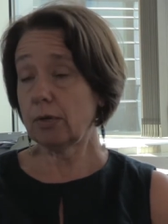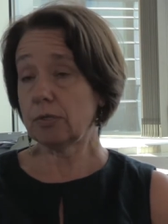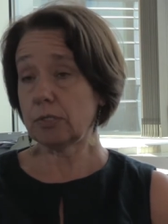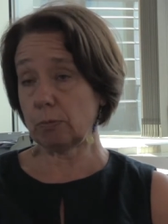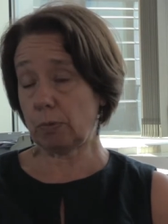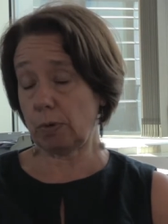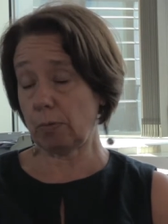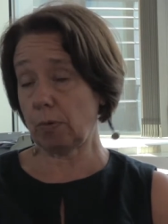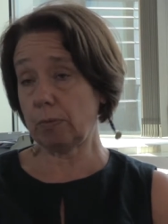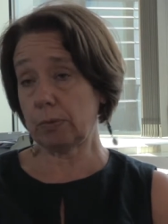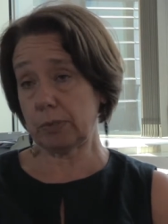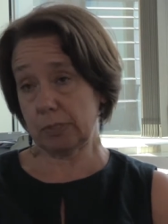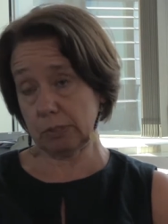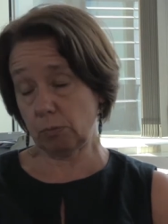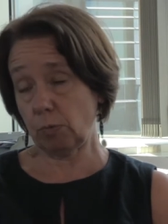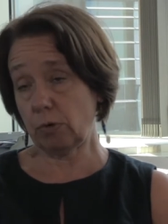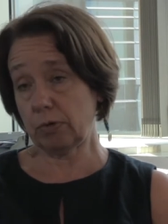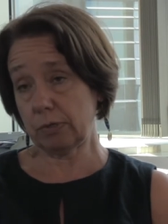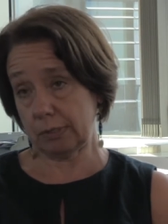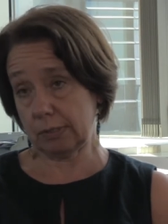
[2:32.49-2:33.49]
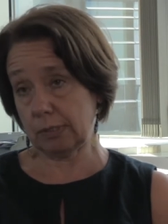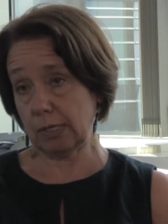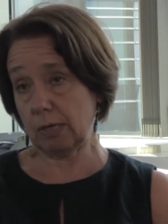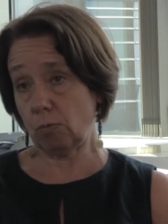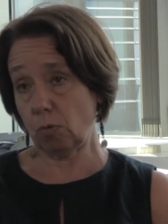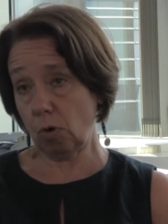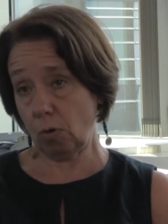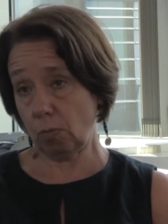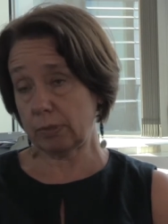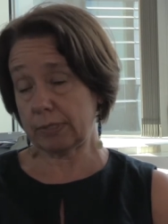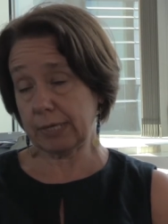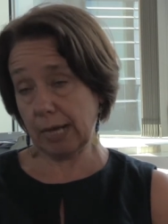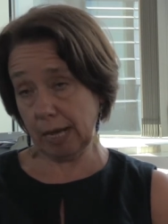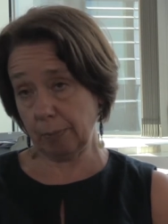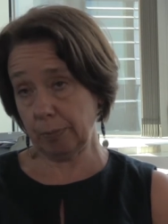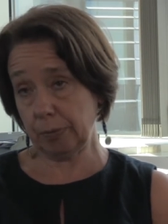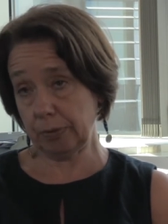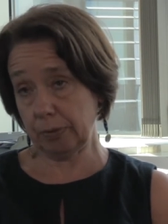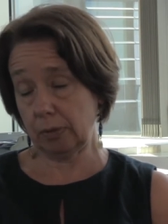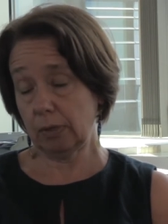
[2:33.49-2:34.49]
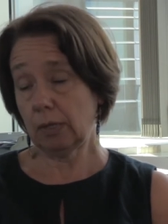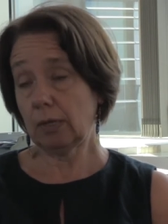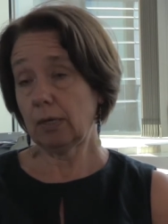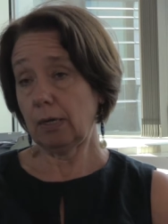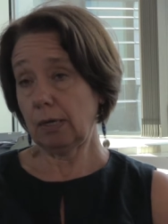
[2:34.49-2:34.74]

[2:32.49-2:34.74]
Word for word: So we want to, want to see what would happen